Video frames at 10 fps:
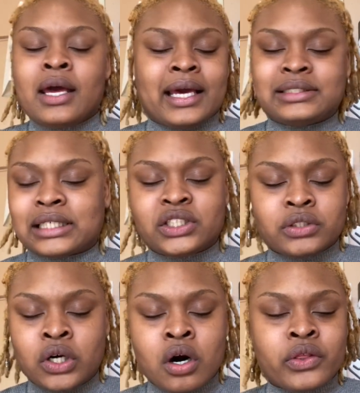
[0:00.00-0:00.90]

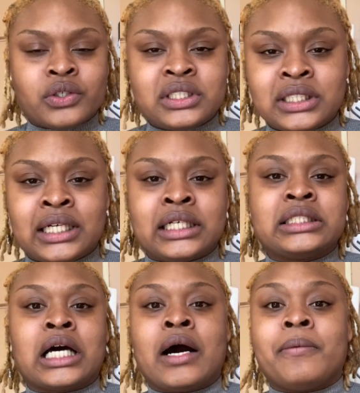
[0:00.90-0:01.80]
etc., all those things,
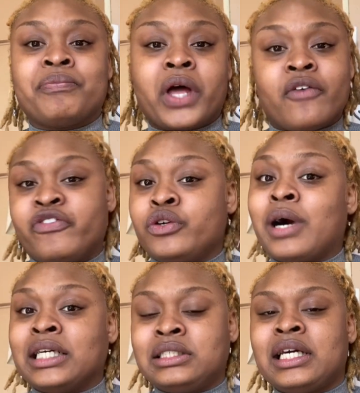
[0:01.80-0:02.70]
a few
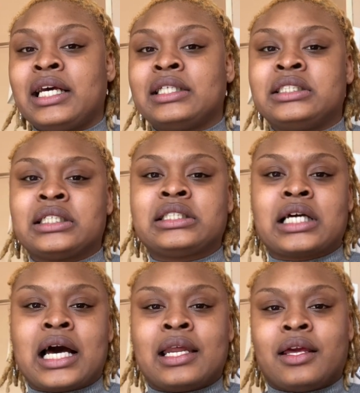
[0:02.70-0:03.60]
ideas just to
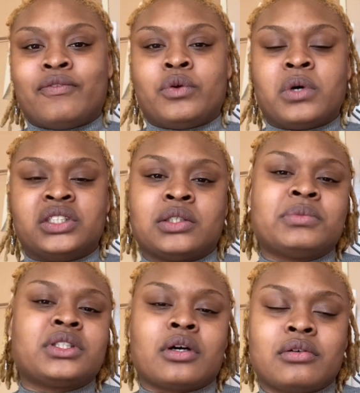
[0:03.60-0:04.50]
kind of give you a jump
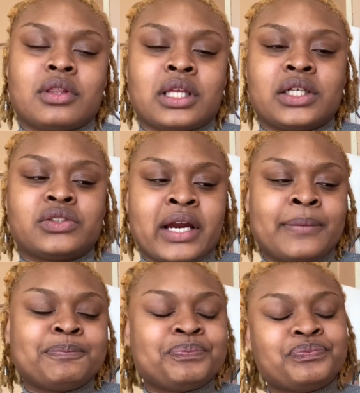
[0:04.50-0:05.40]
start on things,
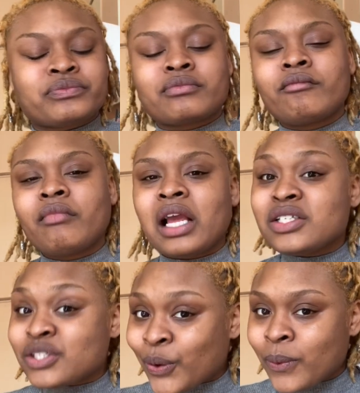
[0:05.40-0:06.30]
right?
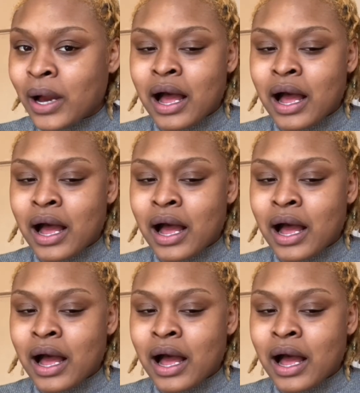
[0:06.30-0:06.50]
So